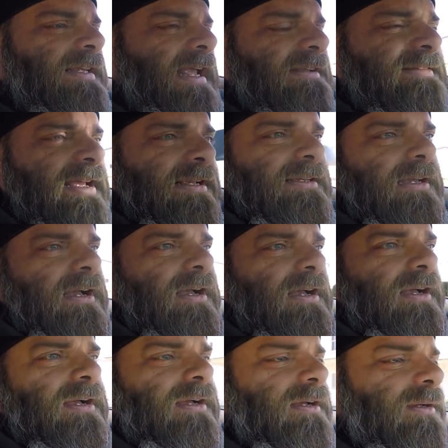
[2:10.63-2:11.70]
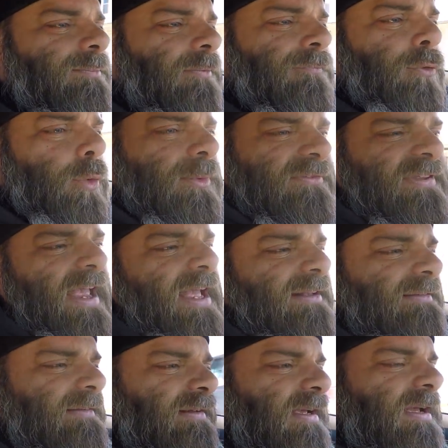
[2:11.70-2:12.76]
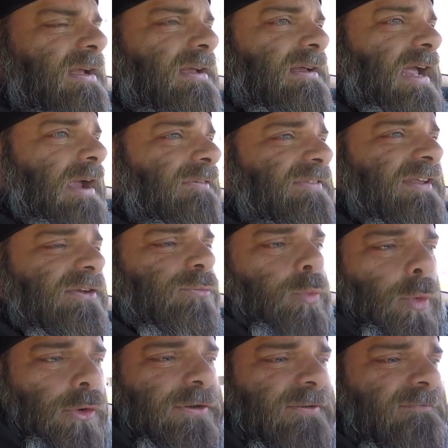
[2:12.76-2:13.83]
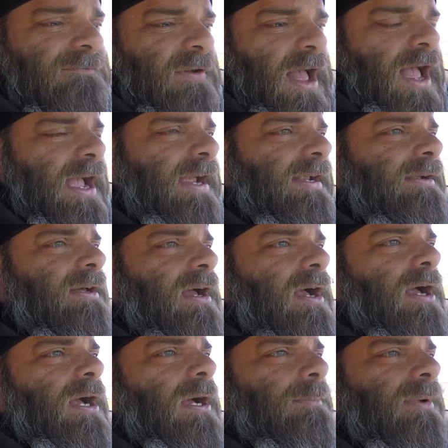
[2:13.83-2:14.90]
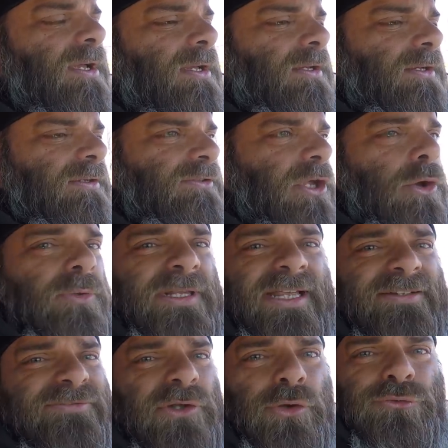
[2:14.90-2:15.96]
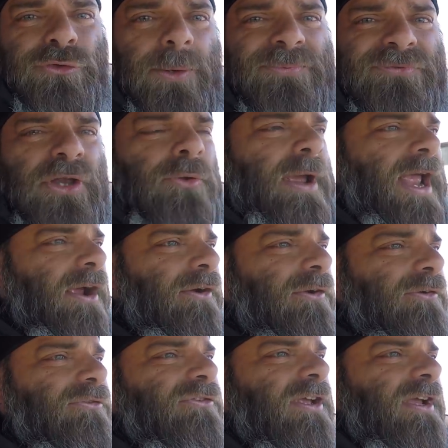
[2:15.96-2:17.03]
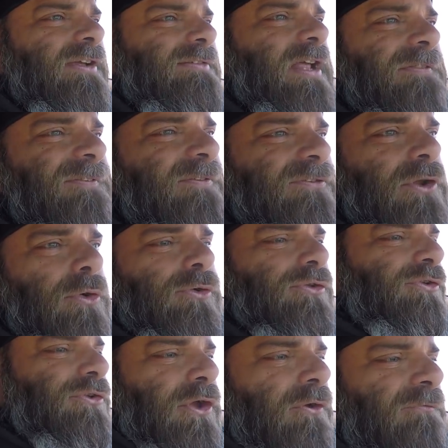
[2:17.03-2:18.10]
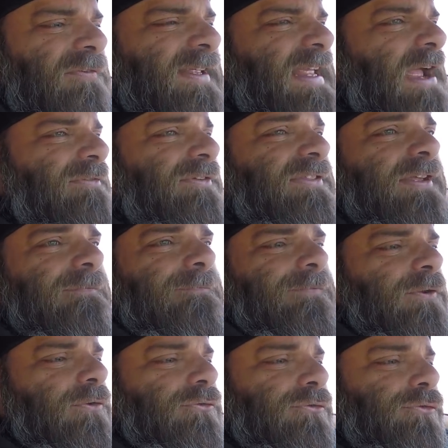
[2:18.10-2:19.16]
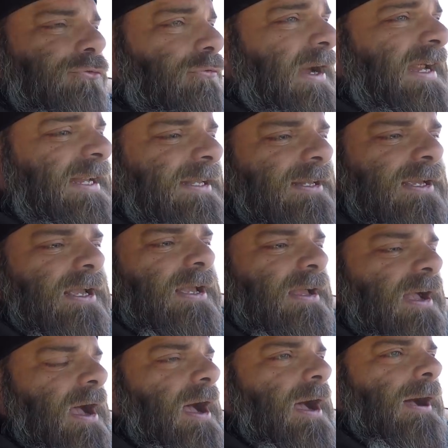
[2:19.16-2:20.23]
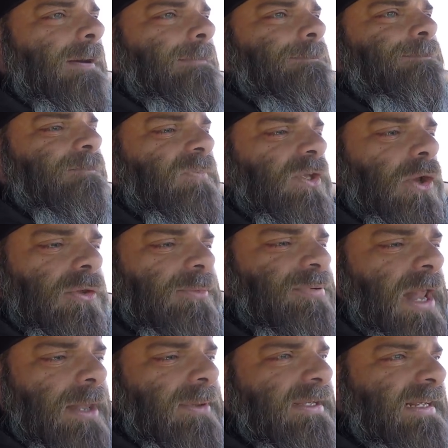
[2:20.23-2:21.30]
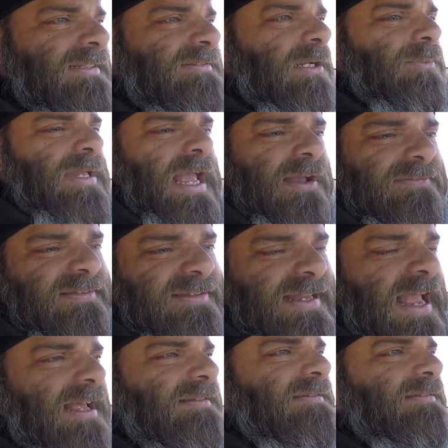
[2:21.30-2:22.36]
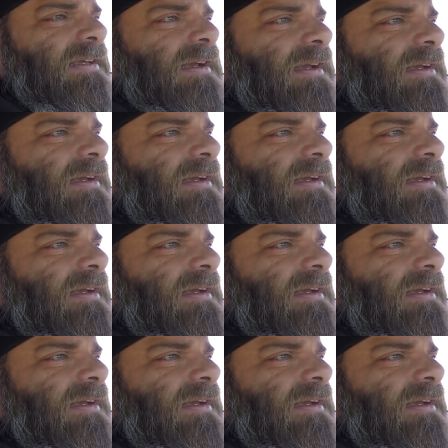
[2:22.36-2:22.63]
Gentek Performance heads. Everything's working fine. No leaks, no drips, no errors. Nothing's going goofy. Everything feels great. The only problem, like I said, we have is the gas